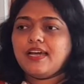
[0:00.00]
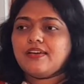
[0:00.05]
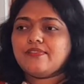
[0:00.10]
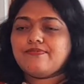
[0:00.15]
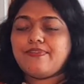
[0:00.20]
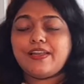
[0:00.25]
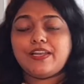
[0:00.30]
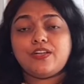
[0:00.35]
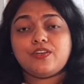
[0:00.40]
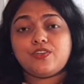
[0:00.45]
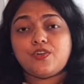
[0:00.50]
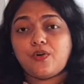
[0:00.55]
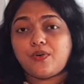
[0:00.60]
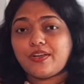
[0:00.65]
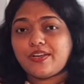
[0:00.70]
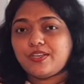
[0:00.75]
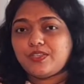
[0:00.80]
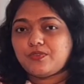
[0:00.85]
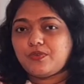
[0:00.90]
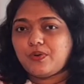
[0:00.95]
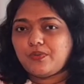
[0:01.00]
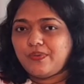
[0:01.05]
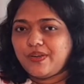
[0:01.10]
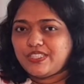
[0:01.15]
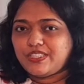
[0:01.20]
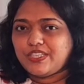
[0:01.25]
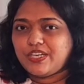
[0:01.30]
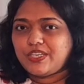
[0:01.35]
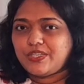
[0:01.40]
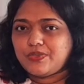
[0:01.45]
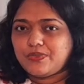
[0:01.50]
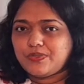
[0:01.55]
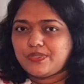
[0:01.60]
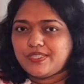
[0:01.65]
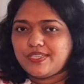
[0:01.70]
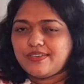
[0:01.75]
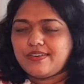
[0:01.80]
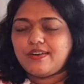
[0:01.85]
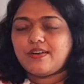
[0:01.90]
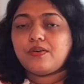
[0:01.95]
When you're talking to a wheelchair
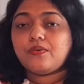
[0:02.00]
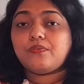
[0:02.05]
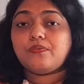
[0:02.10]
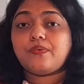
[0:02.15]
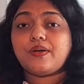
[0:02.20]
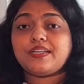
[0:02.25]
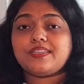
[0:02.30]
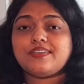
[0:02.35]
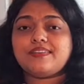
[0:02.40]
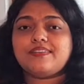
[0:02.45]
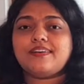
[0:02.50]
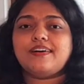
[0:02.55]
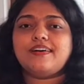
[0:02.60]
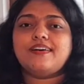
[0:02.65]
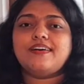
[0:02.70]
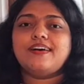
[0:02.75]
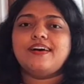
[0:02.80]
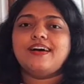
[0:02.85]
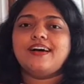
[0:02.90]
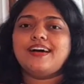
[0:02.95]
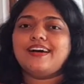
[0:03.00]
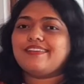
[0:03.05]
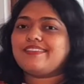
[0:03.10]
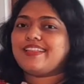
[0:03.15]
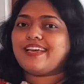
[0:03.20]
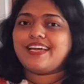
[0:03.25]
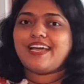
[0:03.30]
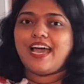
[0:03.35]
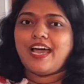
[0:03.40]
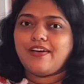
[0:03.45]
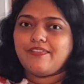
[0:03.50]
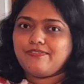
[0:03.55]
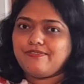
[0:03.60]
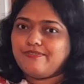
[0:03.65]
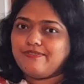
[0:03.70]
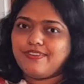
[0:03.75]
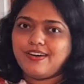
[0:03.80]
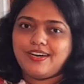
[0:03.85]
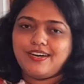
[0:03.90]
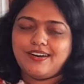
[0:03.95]
user, whether they have
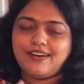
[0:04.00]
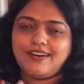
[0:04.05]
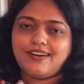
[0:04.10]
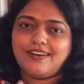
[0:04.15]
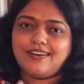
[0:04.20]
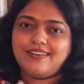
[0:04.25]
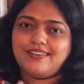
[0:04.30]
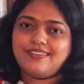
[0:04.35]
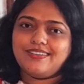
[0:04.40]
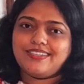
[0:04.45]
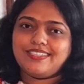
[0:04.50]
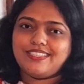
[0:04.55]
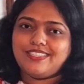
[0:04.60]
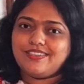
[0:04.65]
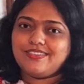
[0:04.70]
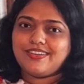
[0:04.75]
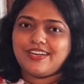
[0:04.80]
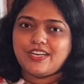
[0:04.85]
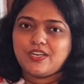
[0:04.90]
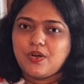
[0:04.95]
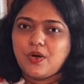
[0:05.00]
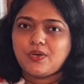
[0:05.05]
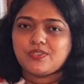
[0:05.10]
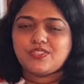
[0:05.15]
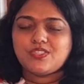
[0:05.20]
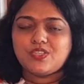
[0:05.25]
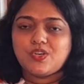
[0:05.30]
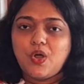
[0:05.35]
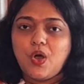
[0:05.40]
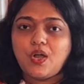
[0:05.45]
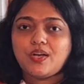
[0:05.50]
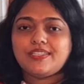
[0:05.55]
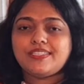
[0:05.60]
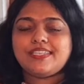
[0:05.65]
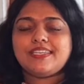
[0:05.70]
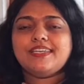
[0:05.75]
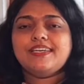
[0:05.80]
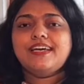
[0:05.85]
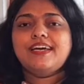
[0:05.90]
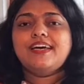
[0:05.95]
hearing loss or not,
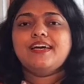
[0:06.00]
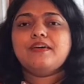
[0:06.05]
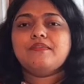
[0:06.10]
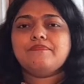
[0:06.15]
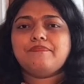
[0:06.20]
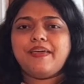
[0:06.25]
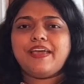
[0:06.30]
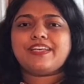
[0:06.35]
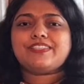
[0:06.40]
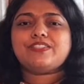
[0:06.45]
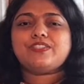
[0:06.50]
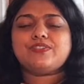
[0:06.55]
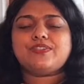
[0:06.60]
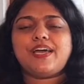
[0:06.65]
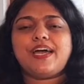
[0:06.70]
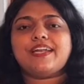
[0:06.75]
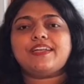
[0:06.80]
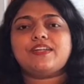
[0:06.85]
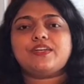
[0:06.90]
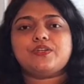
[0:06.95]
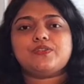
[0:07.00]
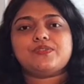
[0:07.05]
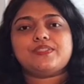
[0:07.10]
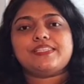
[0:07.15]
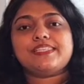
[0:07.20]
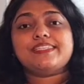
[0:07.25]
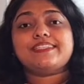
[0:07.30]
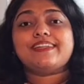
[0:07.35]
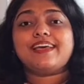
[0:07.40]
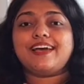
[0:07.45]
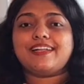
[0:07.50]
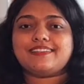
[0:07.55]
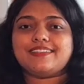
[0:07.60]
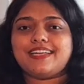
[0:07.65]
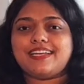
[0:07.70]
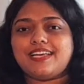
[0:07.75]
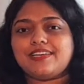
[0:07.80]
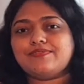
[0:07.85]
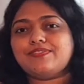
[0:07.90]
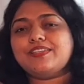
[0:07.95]
make sure that you sit at their
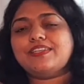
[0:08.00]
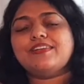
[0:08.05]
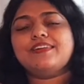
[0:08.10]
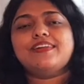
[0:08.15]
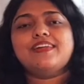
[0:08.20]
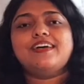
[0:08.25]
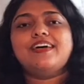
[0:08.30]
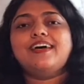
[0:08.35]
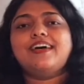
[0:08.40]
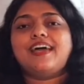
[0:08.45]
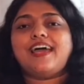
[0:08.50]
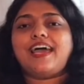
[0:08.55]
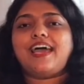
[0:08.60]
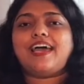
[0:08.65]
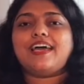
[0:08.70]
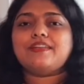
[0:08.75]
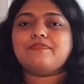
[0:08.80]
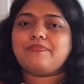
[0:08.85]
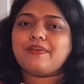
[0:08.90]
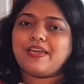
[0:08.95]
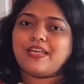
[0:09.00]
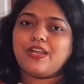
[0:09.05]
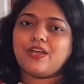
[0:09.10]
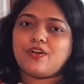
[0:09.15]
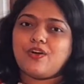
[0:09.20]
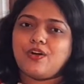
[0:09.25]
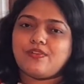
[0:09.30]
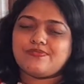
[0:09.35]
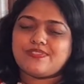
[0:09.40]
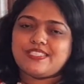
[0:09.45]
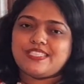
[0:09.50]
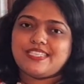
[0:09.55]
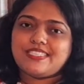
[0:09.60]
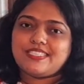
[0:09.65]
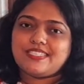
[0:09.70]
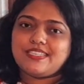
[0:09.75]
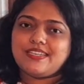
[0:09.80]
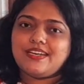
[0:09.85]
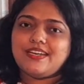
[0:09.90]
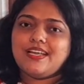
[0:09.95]
level and begin a
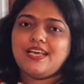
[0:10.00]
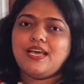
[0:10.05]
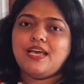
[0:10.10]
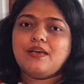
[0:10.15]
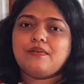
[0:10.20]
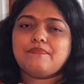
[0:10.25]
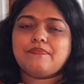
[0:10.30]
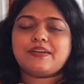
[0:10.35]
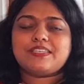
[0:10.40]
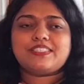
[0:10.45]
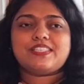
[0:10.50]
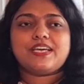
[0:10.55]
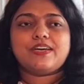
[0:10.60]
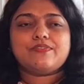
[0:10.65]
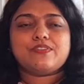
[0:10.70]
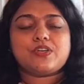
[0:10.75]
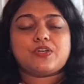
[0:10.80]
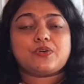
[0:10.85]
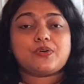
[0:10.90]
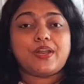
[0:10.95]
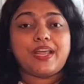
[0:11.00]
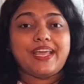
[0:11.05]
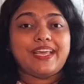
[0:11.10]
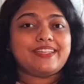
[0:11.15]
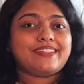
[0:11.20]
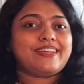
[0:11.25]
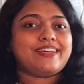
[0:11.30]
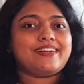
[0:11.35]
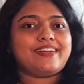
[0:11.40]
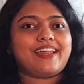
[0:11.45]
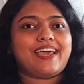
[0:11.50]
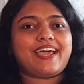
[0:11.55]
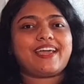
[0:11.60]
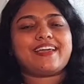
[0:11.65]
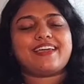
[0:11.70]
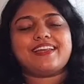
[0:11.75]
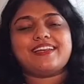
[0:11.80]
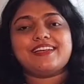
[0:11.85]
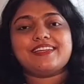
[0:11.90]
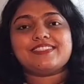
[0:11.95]
conversation, because they have to crane their neck
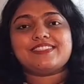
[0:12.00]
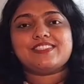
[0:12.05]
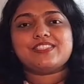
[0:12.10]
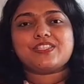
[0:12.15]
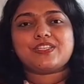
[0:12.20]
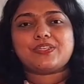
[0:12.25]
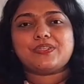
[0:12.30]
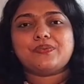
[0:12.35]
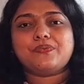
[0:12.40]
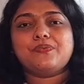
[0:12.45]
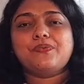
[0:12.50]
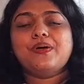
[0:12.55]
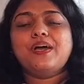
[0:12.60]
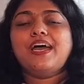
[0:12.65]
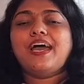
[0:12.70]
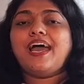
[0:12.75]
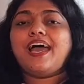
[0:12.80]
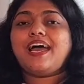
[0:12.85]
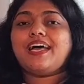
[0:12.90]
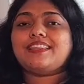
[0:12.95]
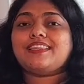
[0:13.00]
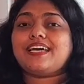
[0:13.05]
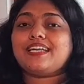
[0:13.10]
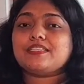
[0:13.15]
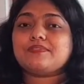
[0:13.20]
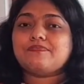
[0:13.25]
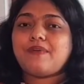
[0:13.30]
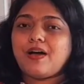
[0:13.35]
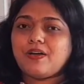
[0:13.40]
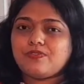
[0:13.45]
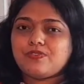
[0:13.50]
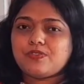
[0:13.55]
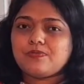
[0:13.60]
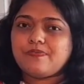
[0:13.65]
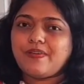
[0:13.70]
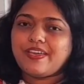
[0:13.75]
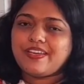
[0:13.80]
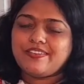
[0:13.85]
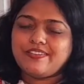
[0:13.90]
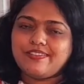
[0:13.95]
and listen to you, and that is bound to
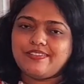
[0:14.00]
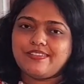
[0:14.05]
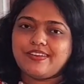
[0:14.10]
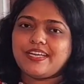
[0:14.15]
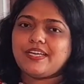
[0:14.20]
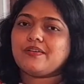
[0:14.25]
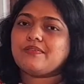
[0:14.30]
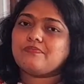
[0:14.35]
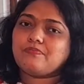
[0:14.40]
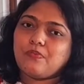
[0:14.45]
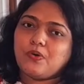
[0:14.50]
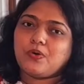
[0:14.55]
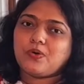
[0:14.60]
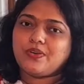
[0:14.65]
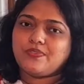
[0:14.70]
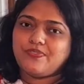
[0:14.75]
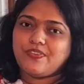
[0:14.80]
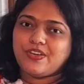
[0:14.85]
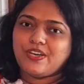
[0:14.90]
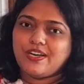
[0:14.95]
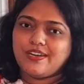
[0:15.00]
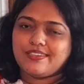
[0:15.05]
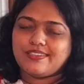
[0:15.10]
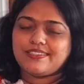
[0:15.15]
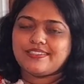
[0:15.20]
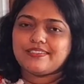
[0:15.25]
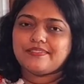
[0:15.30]
make hearing more difficult.